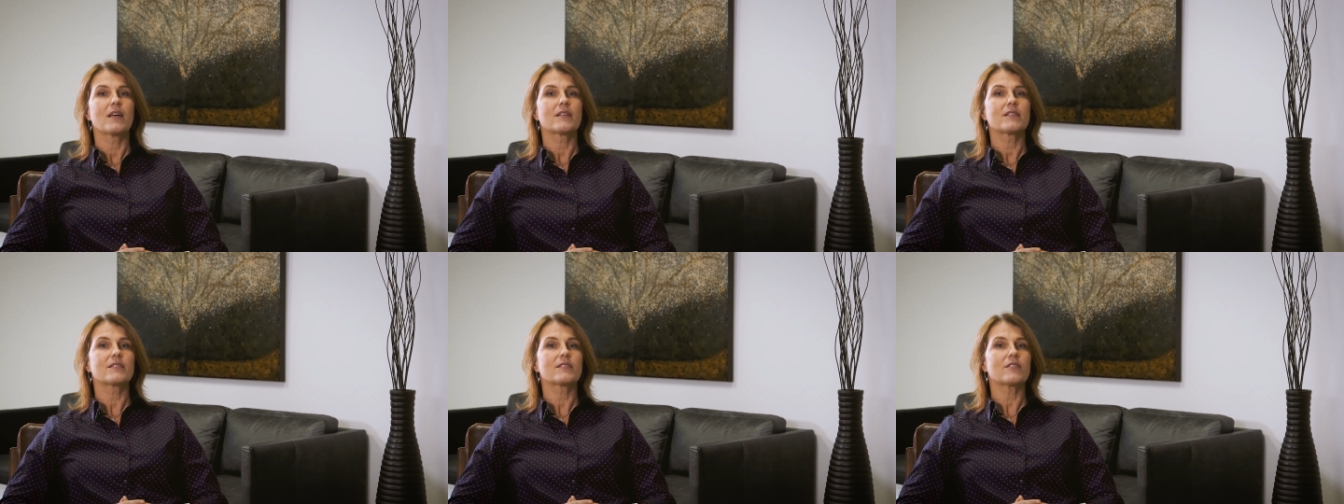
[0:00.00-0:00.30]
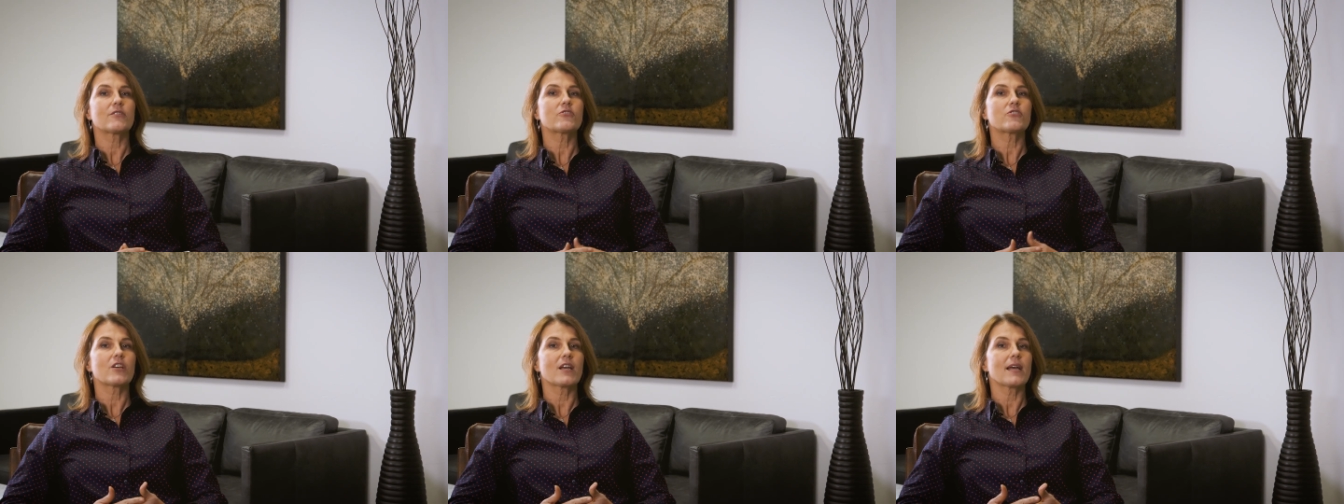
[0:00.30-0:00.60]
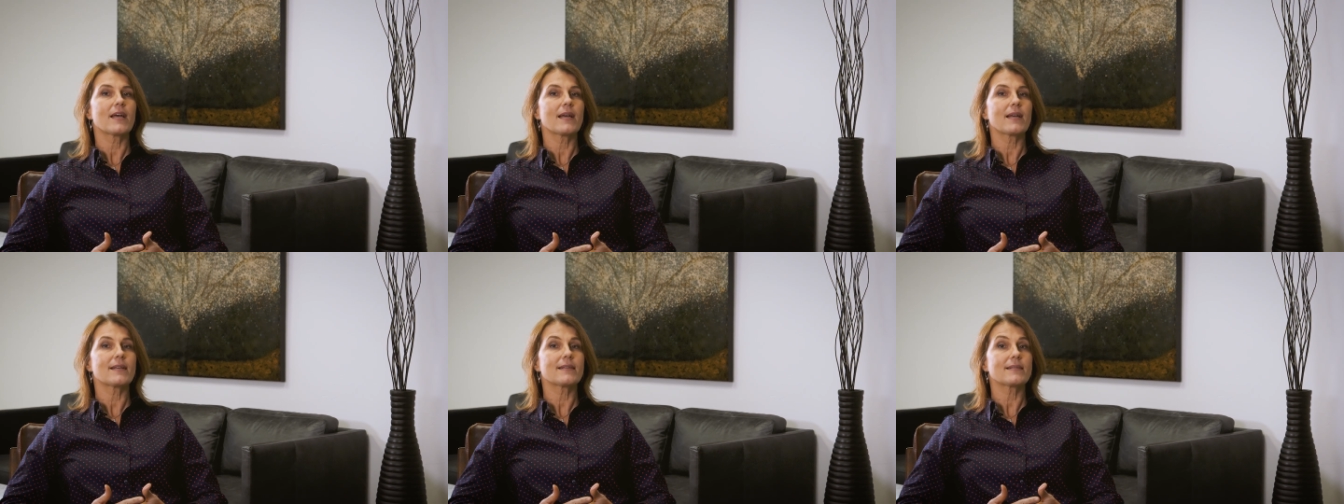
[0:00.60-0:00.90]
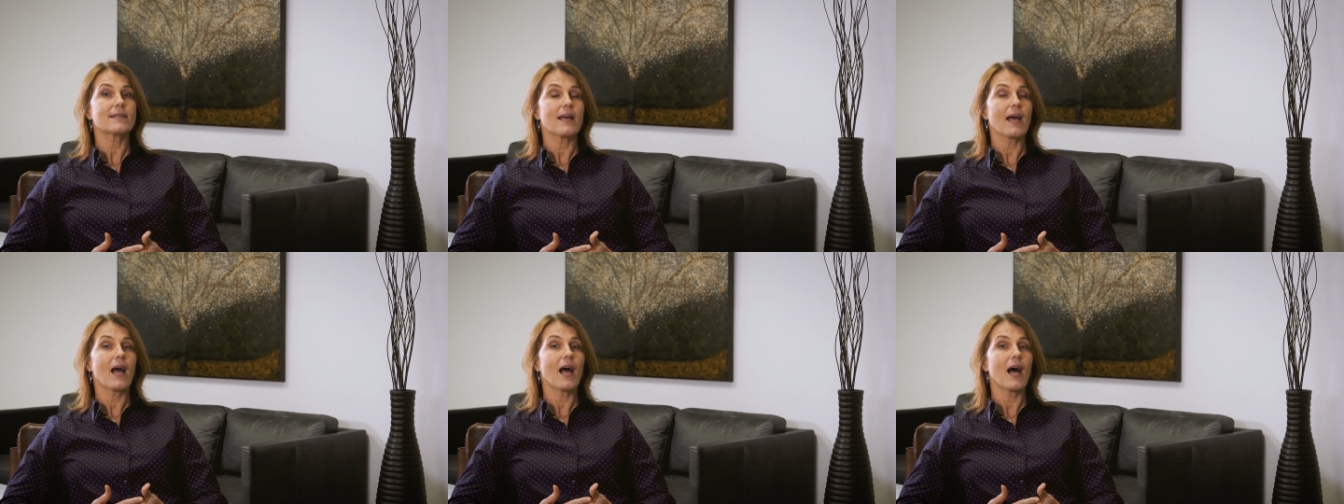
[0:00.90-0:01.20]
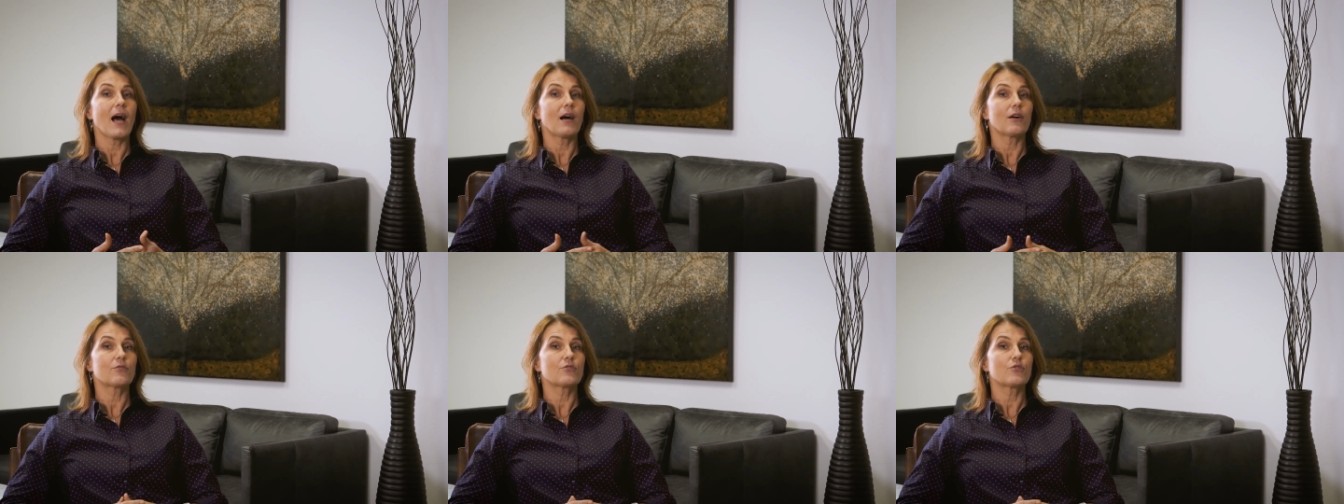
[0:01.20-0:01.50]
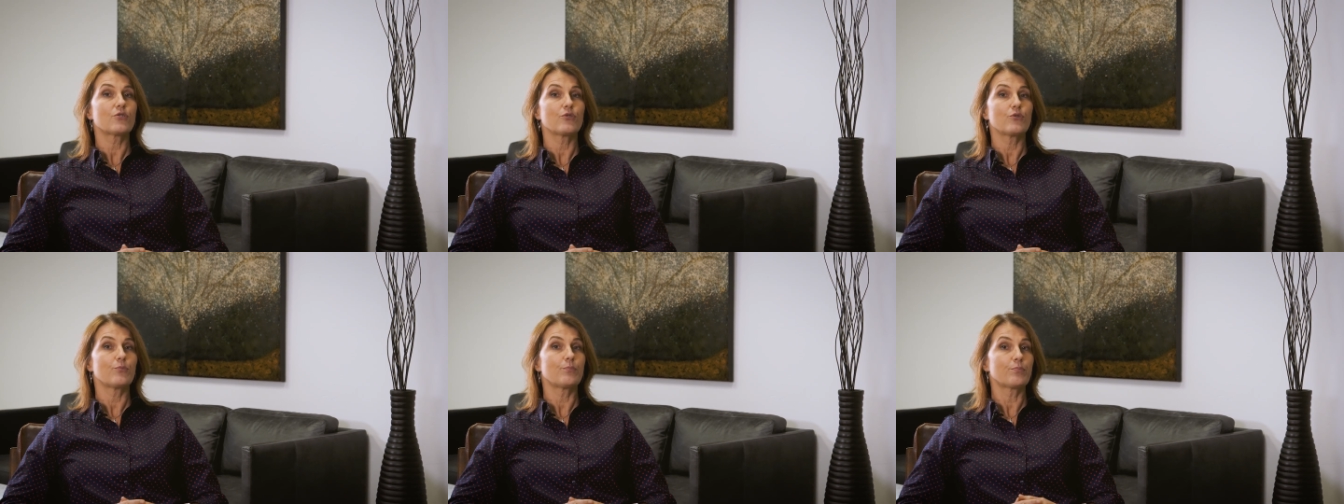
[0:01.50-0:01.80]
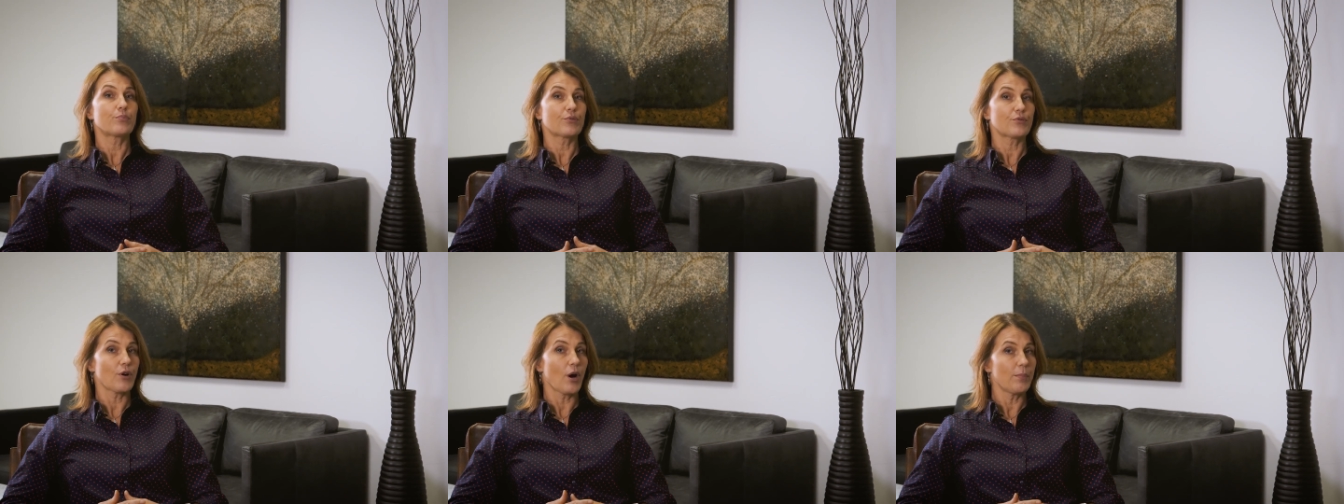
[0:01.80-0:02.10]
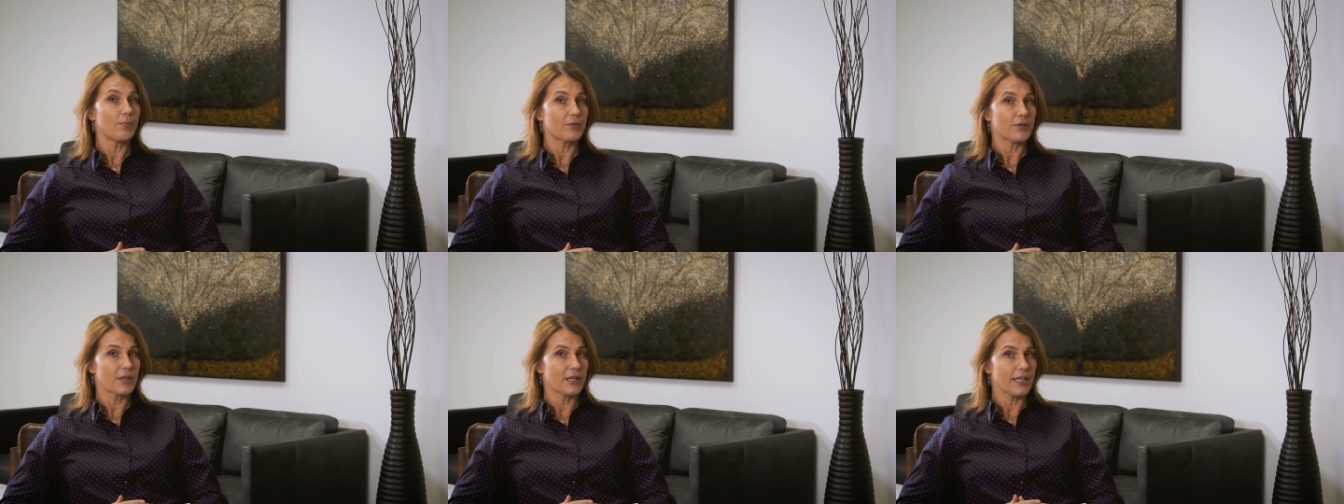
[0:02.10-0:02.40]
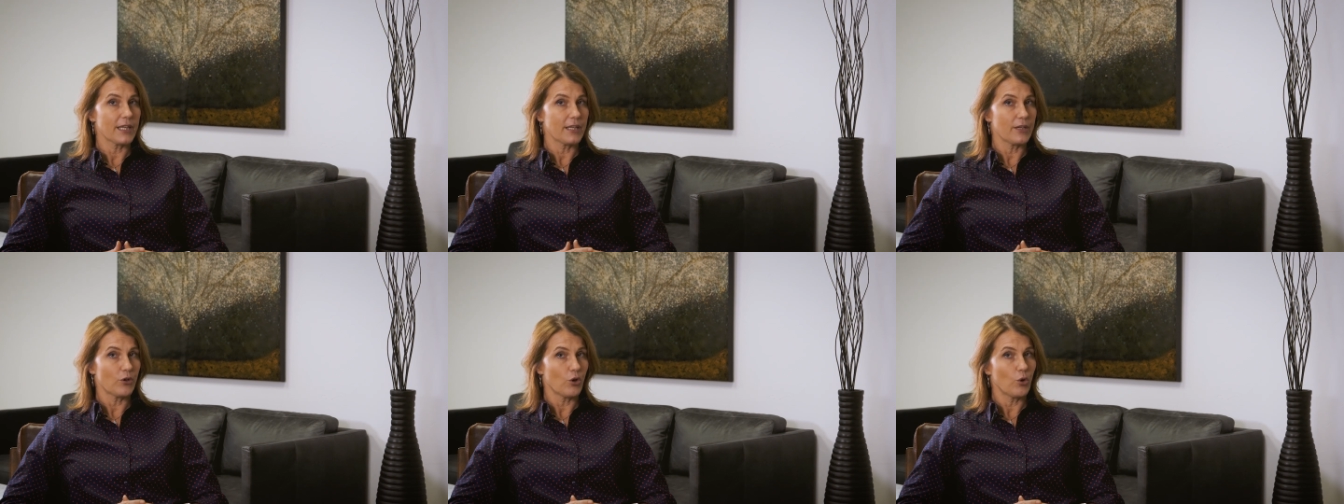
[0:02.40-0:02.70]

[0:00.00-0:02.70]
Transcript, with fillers: such as how to properly